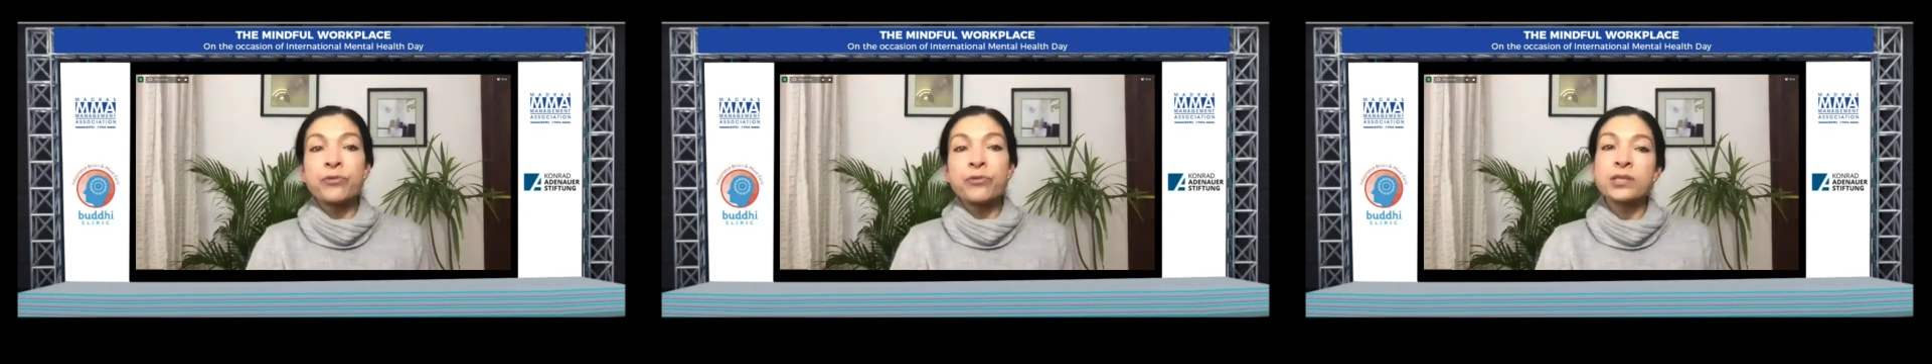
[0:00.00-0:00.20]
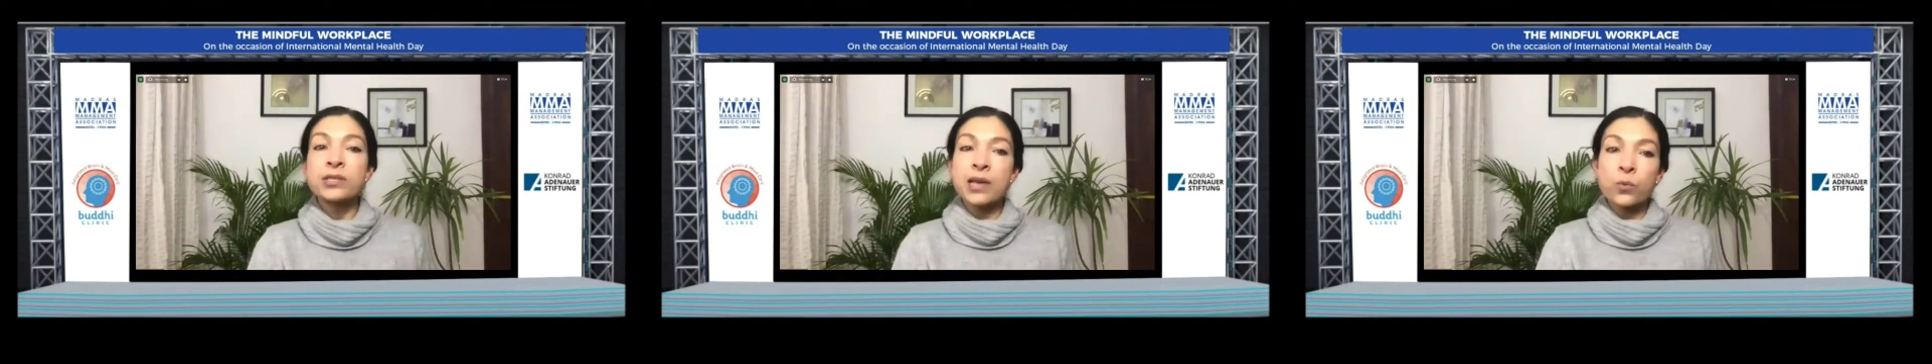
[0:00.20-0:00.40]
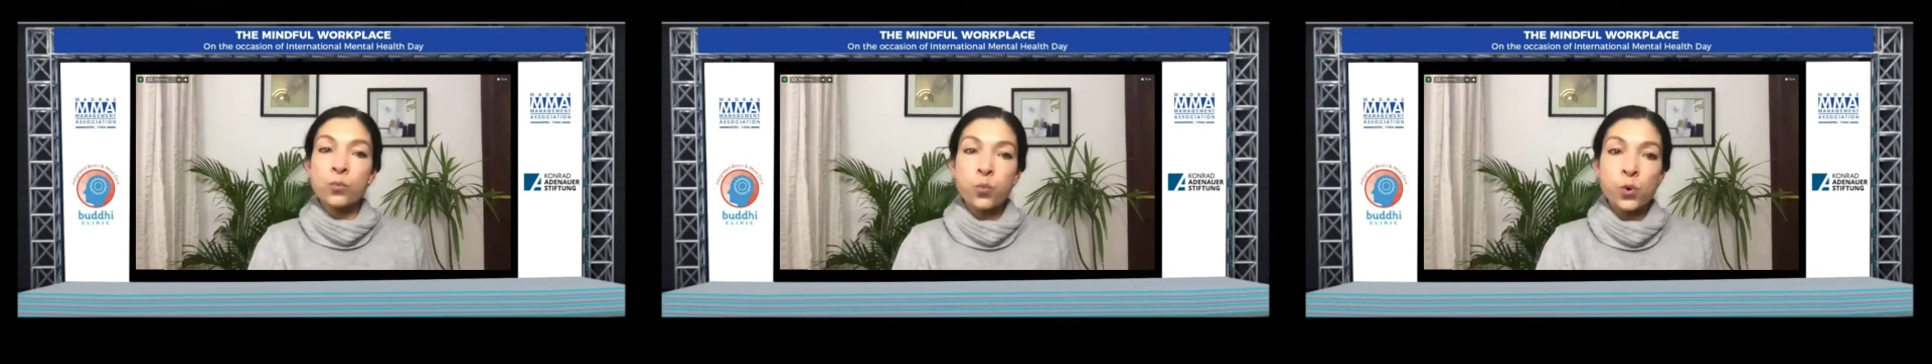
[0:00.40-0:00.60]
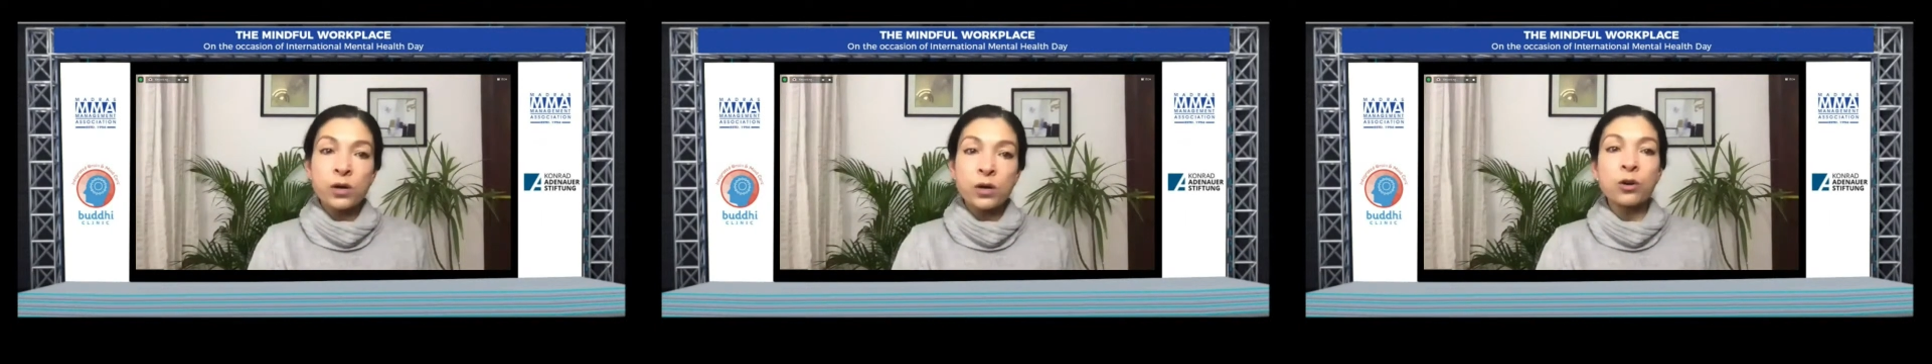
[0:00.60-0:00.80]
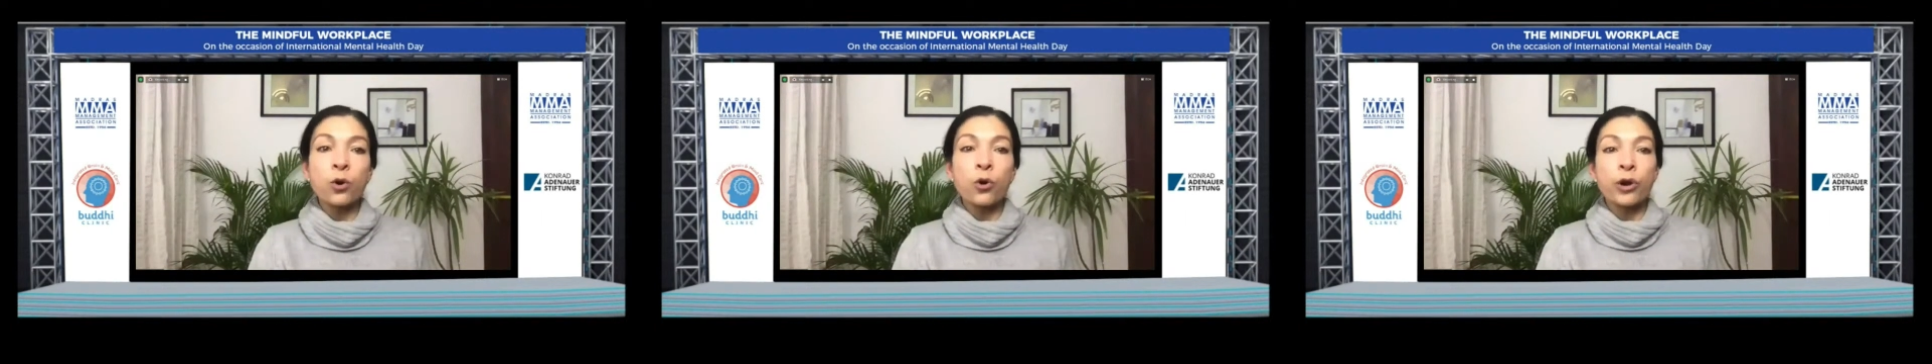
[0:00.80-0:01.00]
it's at
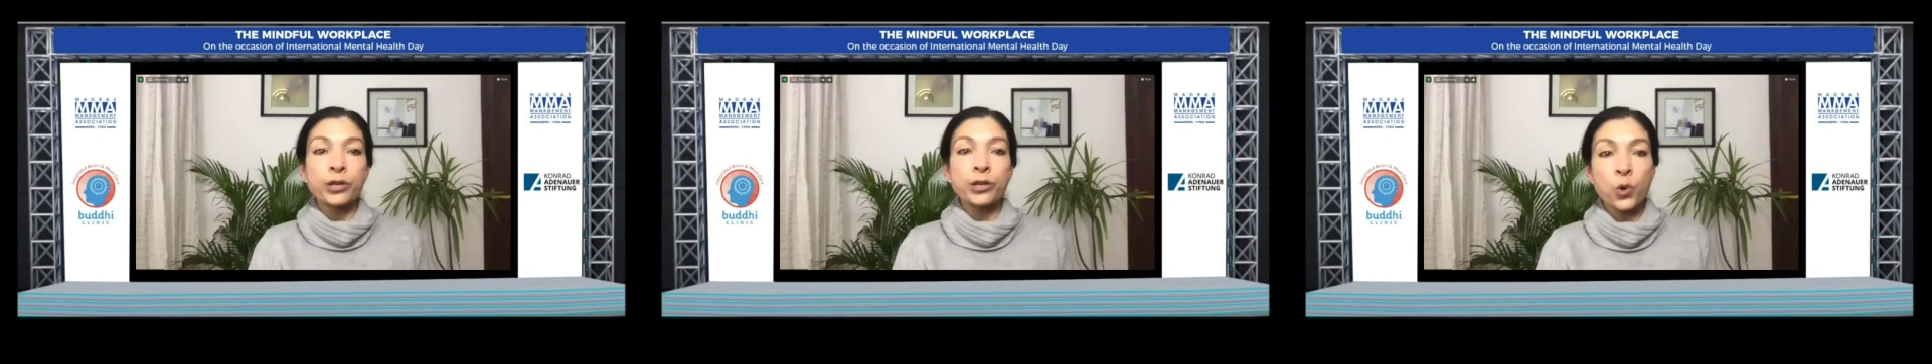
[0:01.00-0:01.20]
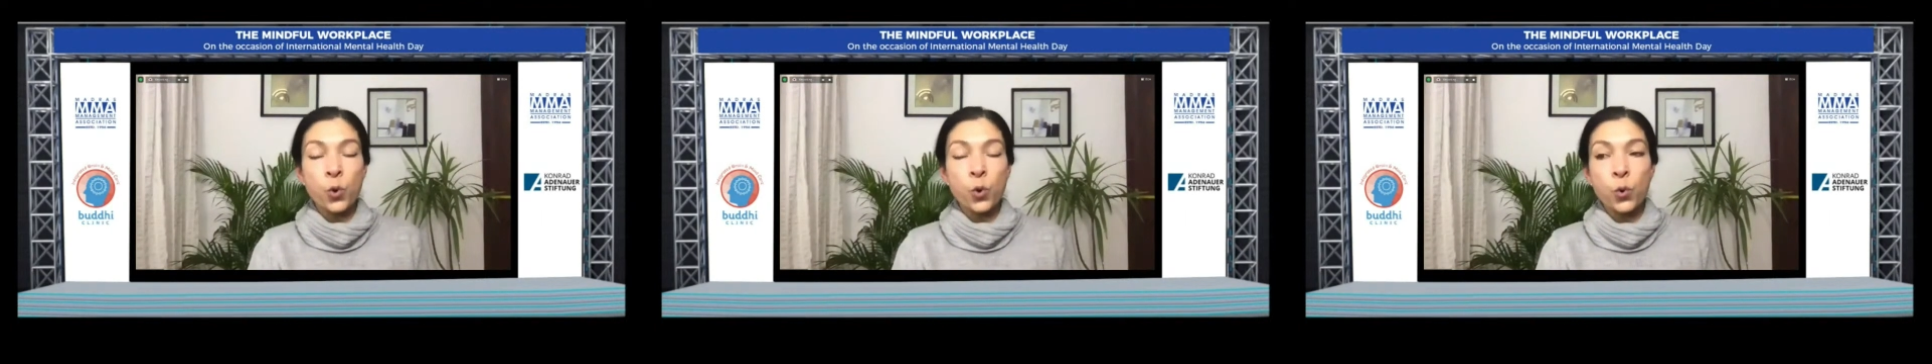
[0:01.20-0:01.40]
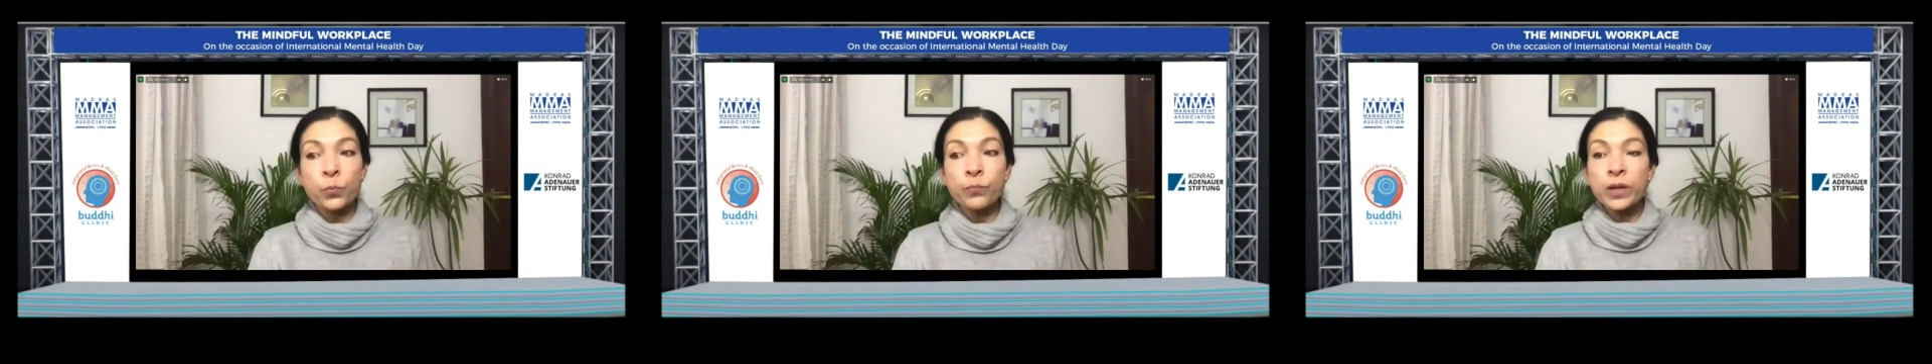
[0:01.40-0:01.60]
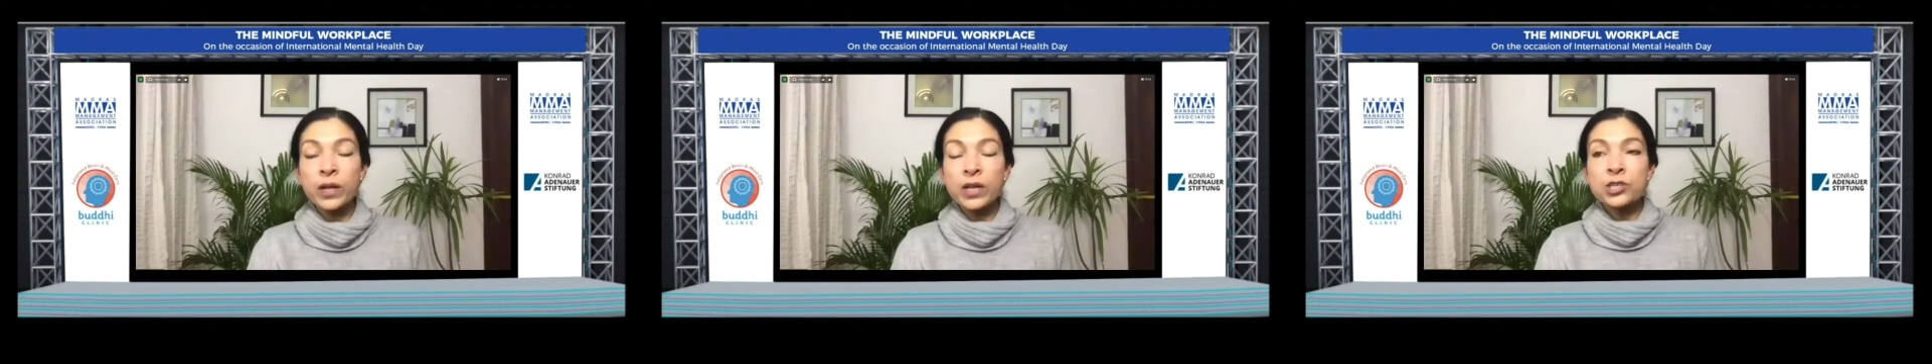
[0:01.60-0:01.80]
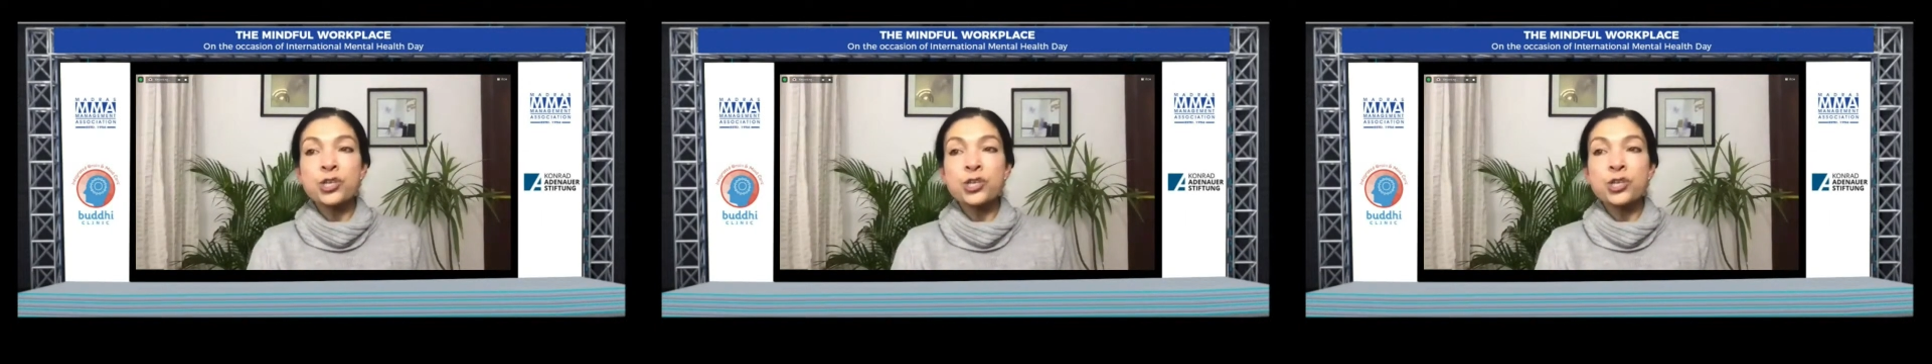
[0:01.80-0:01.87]
work or at home,